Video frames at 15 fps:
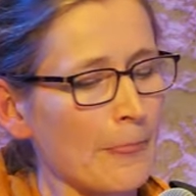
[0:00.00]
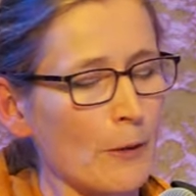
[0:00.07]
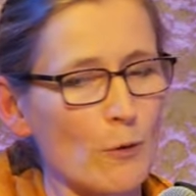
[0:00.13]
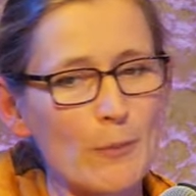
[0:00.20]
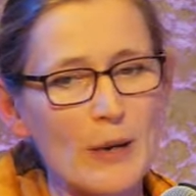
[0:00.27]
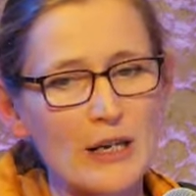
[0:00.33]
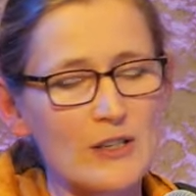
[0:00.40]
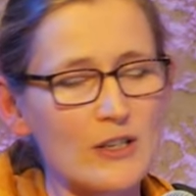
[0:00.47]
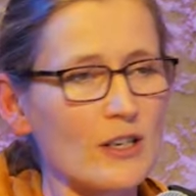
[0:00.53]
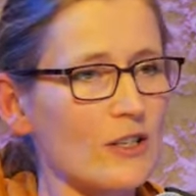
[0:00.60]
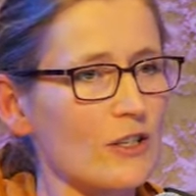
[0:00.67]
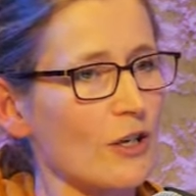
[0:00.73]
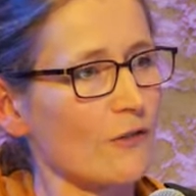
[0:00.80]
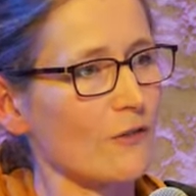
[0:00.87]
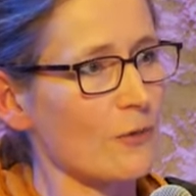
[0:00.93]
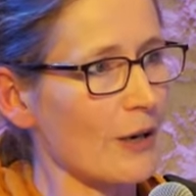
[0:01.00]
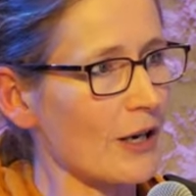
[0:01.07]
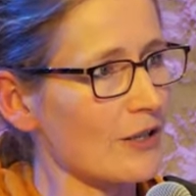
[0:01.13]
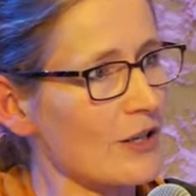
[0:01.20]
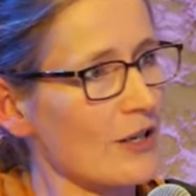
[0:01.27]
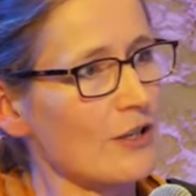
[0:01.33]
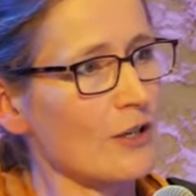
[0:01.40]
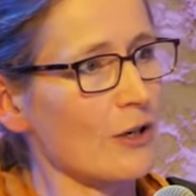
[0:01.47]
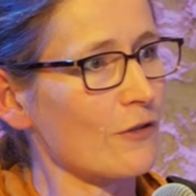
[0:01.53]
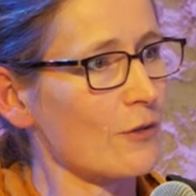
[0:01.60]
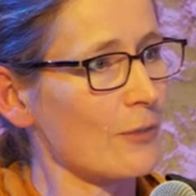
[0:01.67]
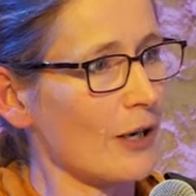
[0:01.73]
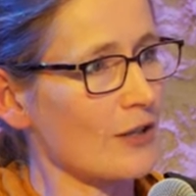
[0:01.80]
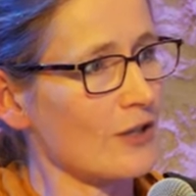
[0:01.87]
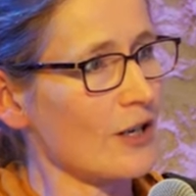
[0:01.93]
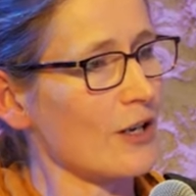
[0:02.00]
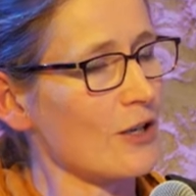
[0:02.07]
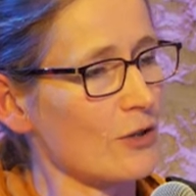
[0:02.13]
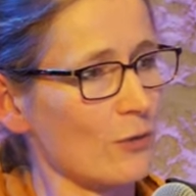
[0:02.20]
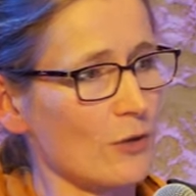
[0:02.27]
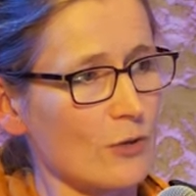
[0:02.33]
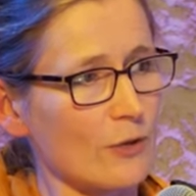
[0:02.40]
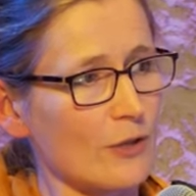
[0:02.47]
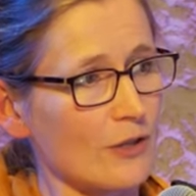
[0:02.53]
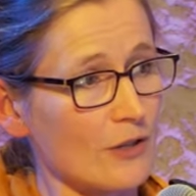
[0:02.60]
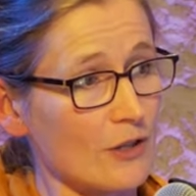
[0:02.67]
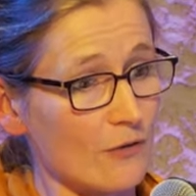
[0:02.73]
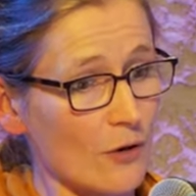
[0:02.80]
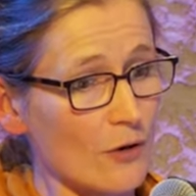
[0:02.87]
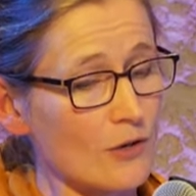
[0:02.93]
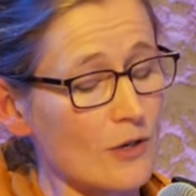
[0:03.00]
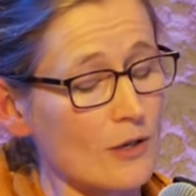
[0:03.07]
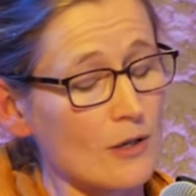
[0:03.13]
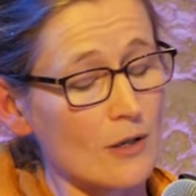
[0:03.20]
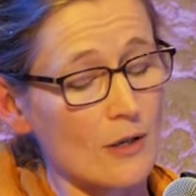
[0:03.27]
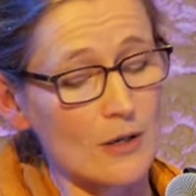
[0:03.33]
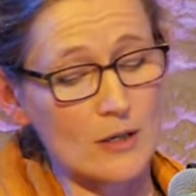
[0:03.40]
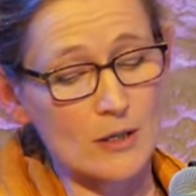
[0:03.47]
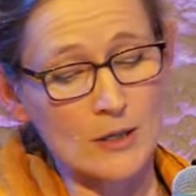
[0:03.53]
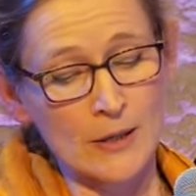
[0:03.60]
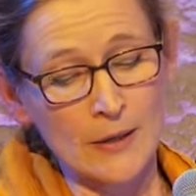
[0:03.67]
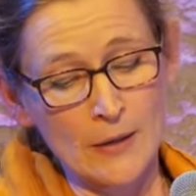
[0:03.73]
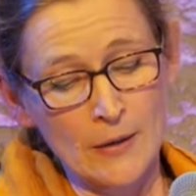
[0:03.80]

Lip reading: There were magazines after magazines after magazines which were devoted to this.